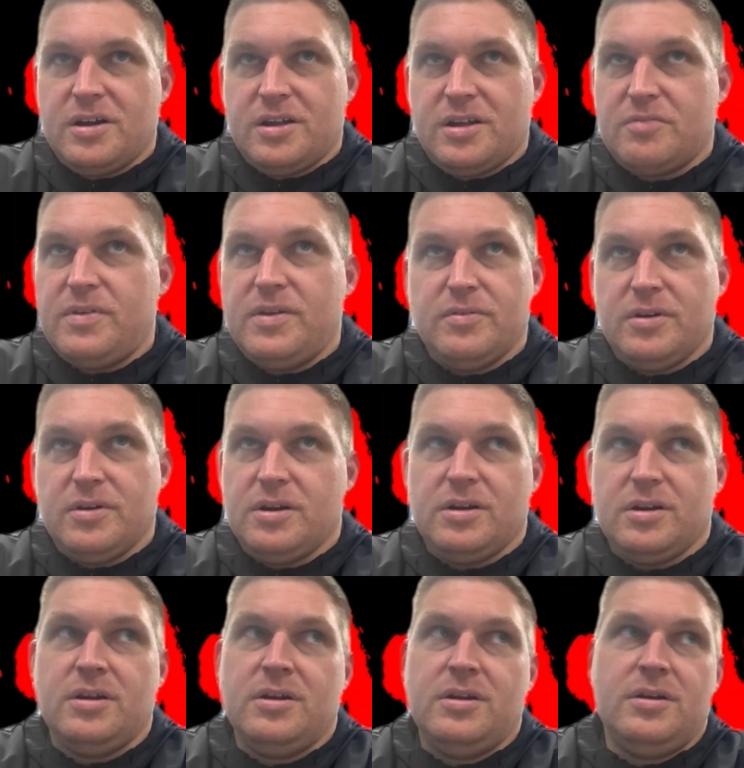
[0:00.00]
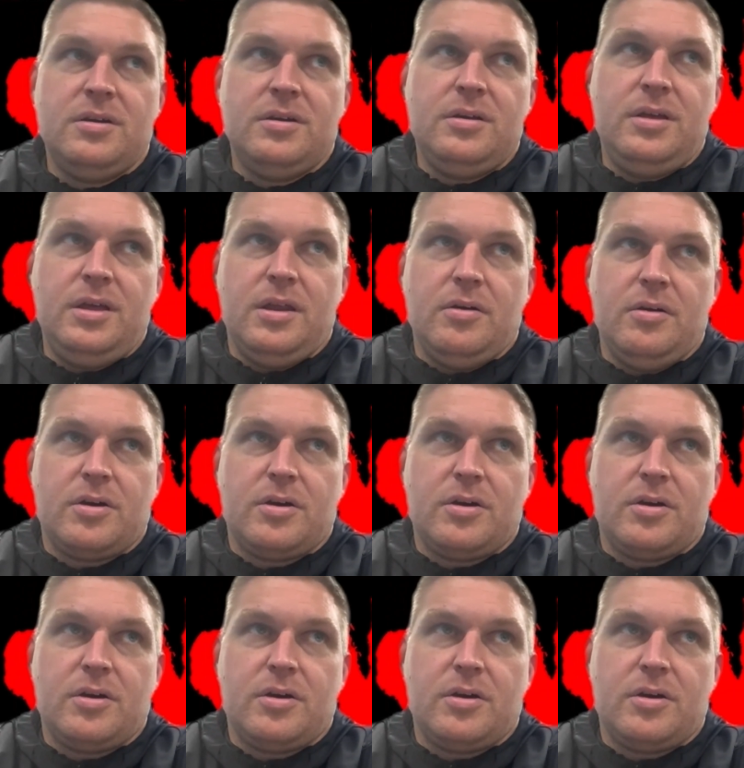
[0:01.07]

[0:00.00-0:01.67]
Because we were, you know,